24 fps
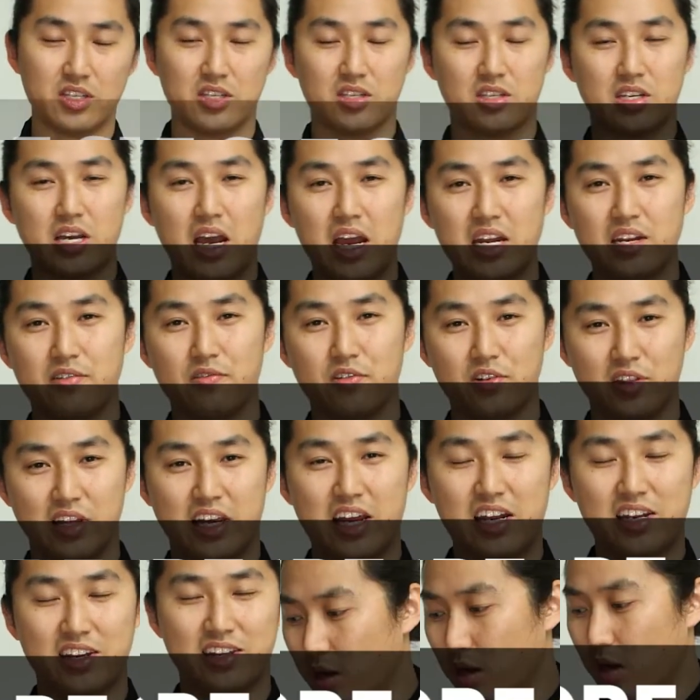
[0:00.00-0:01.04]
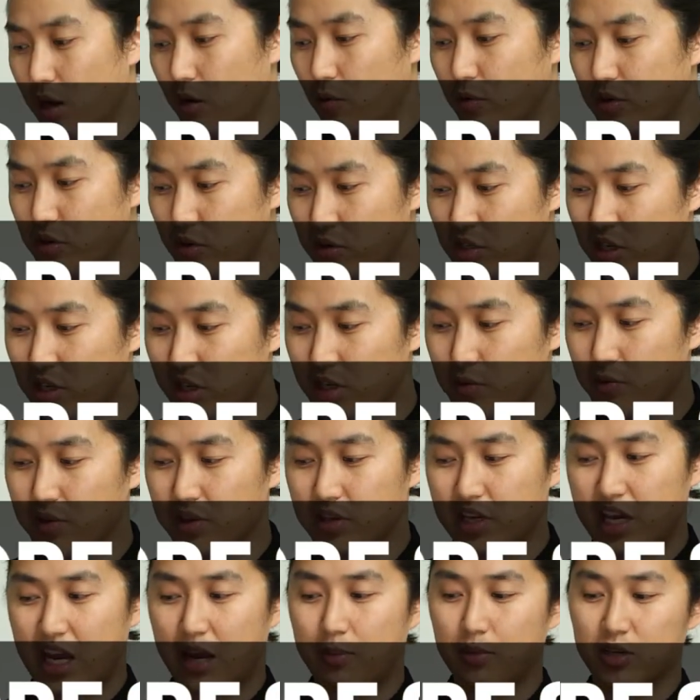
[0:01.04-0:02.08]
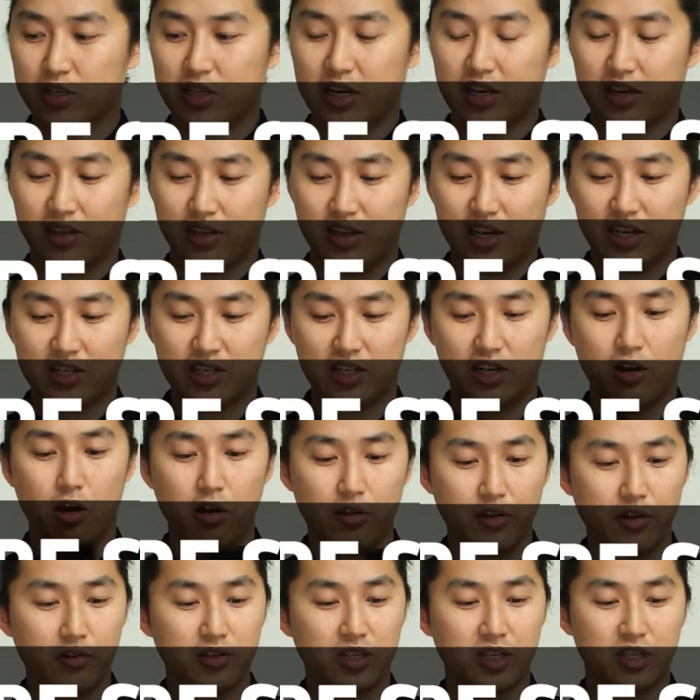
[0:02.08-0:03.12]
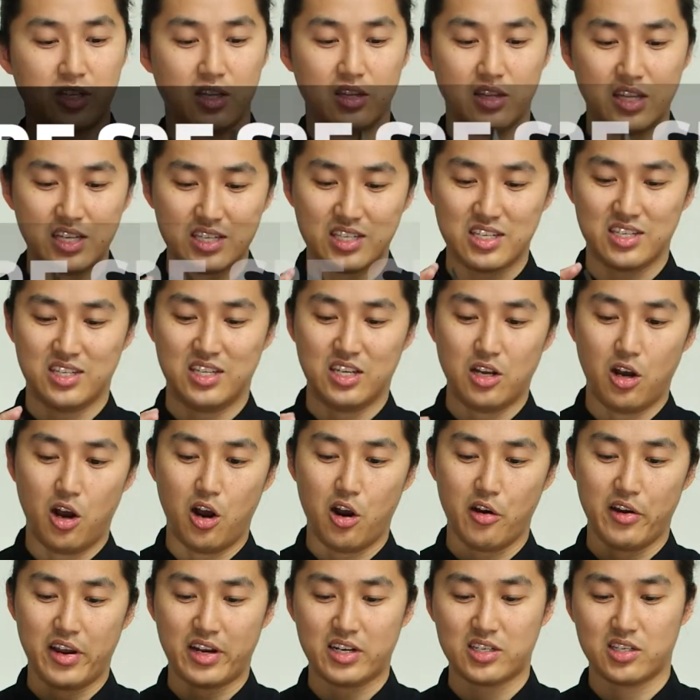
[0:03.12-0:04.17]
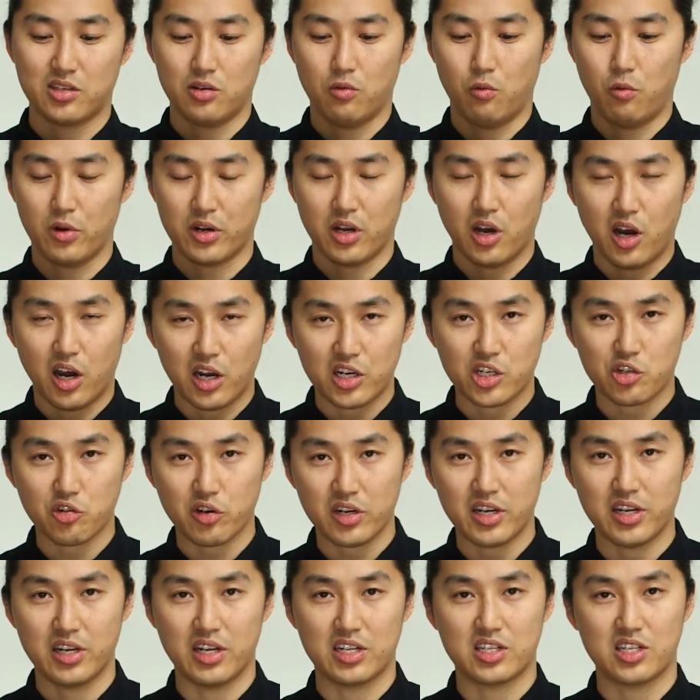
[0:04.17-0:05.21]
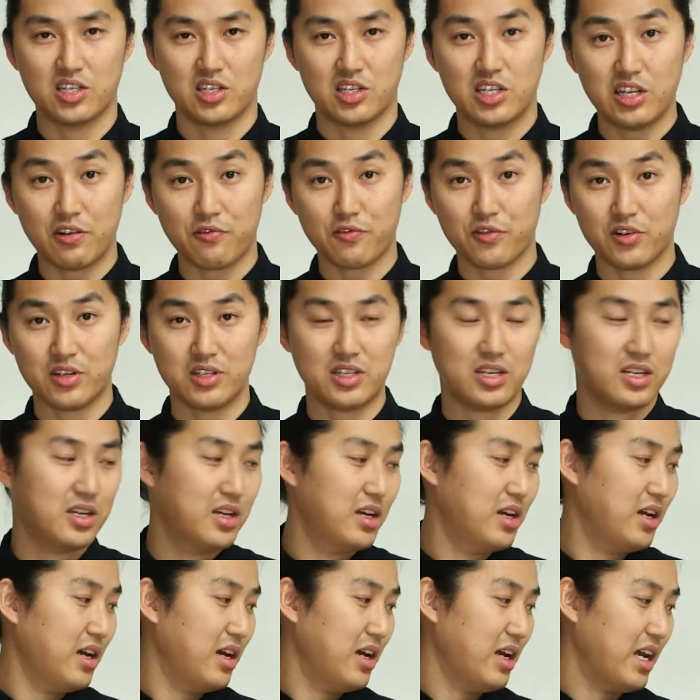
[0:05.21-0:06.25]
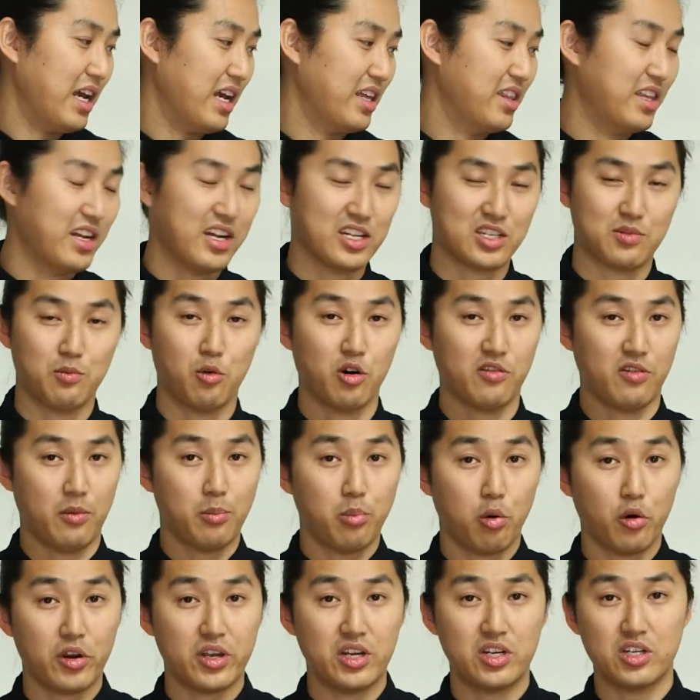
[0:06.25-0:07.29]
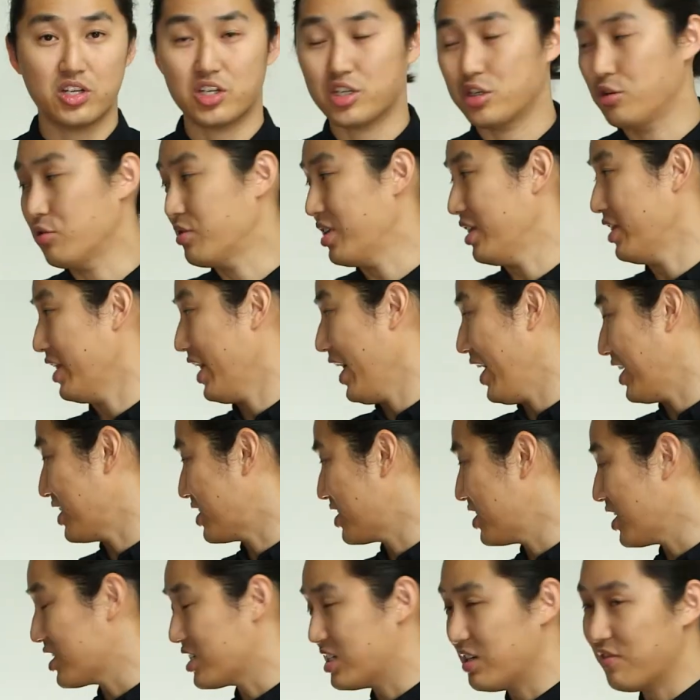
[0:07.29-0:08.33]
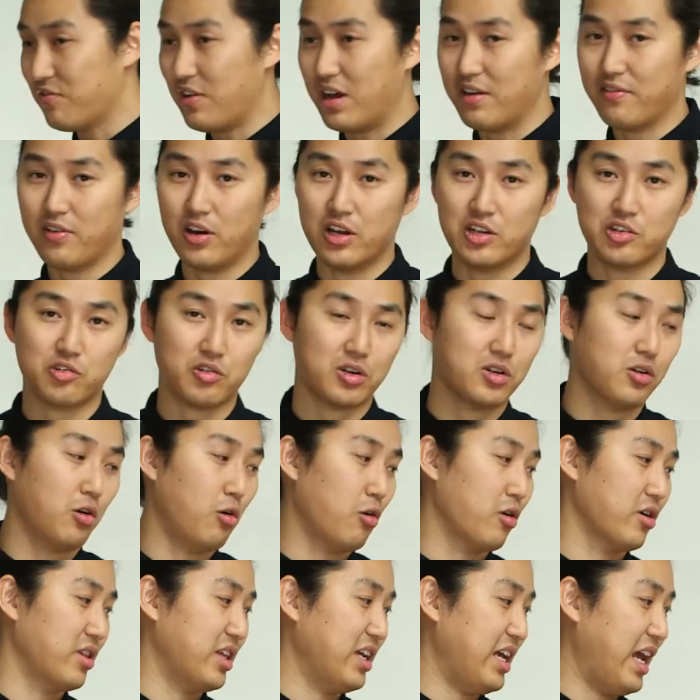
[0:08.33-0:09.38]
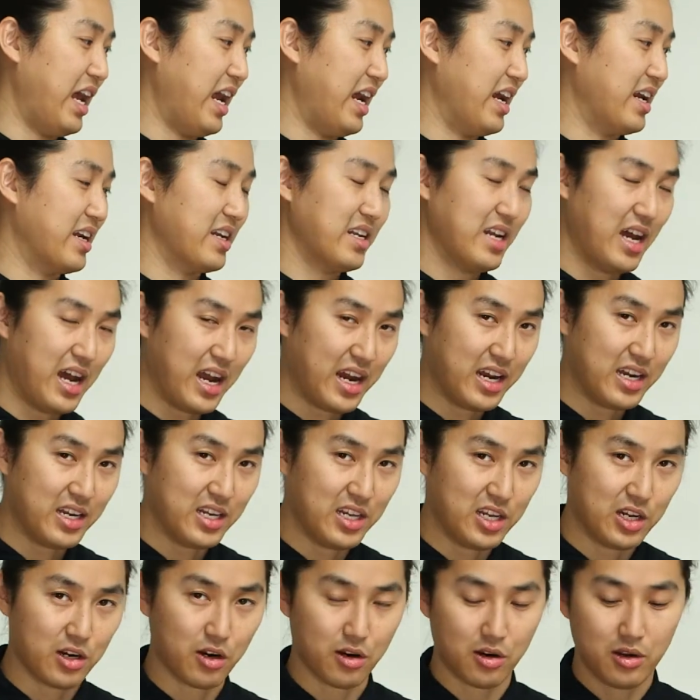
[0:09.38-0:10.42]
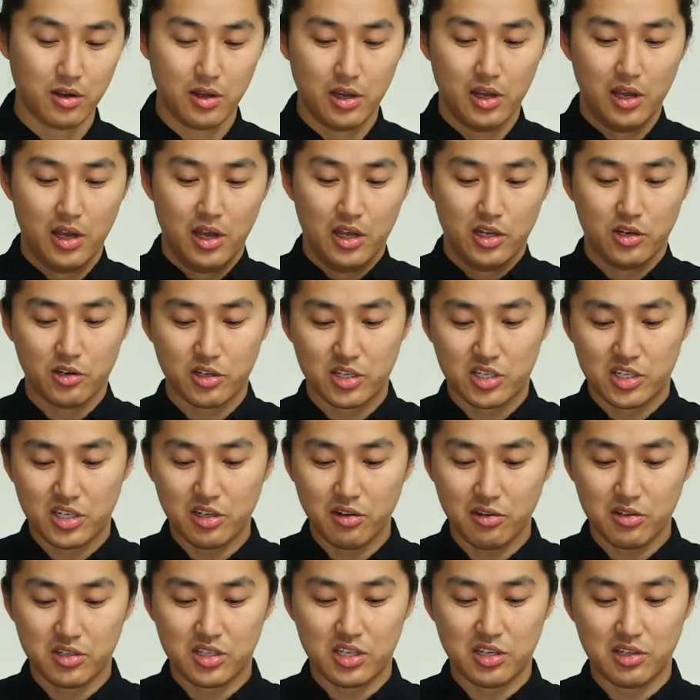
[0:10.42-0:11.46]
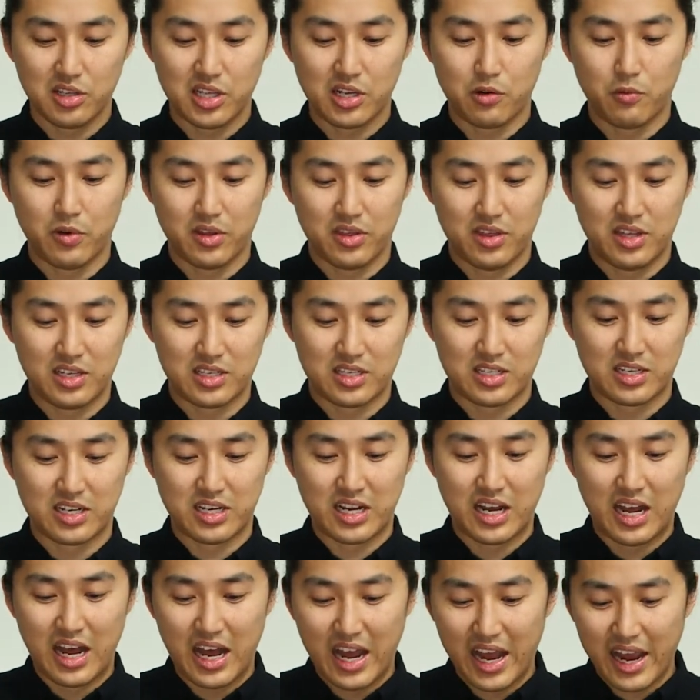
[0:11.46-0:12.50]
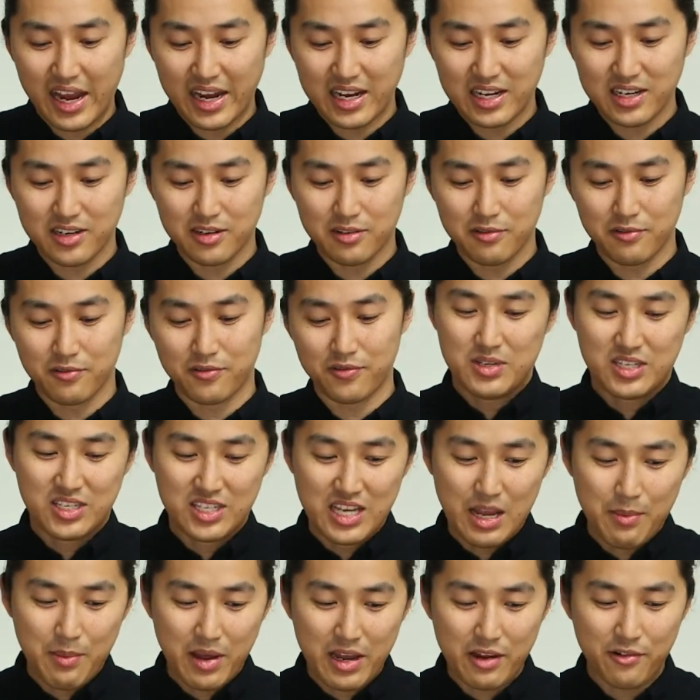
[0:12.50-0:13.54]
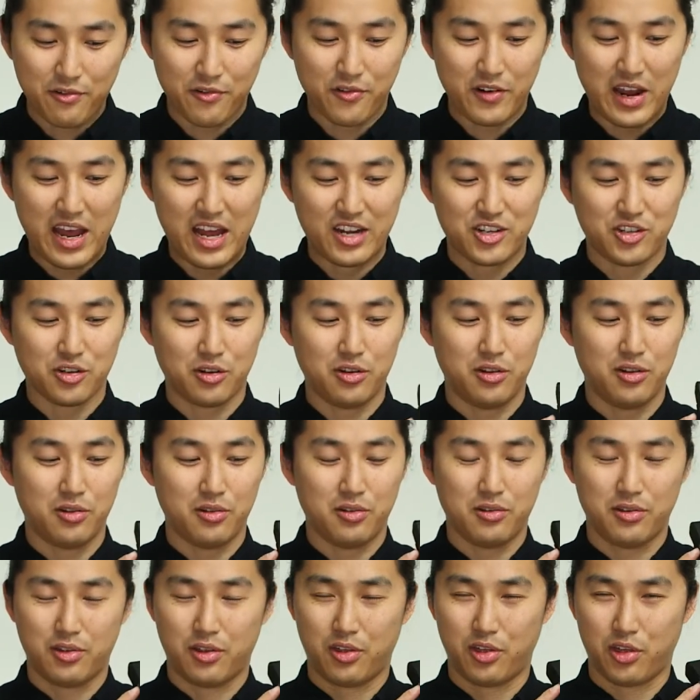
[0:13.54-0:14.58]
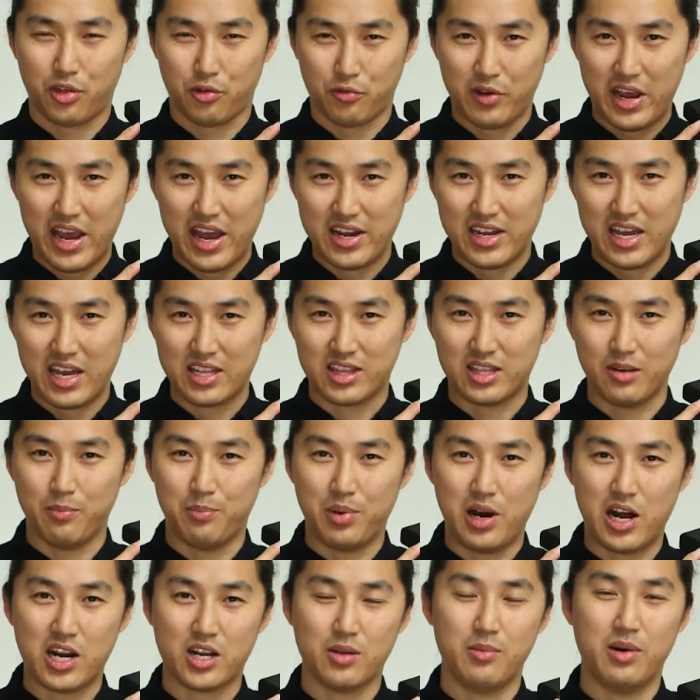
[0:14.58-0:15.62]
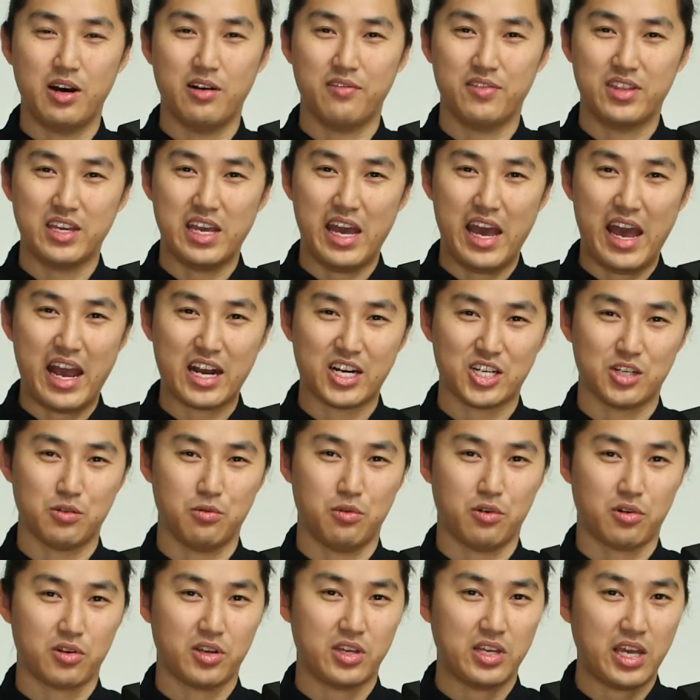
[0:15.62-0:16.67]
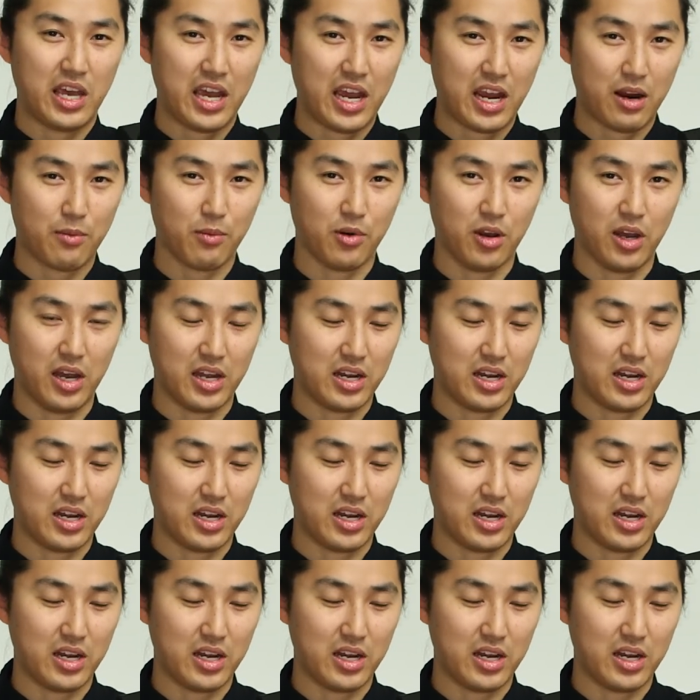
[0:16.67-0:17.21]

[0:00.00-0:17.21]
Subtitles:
is kind of related. When you're dealing with cameras like this, and although this is the RX100 and it's different in that it's more of a point and shoot than the A6500 or the A9 here, you're still dealing with this kind of semi-fragile thread at the bottom of the actual camera.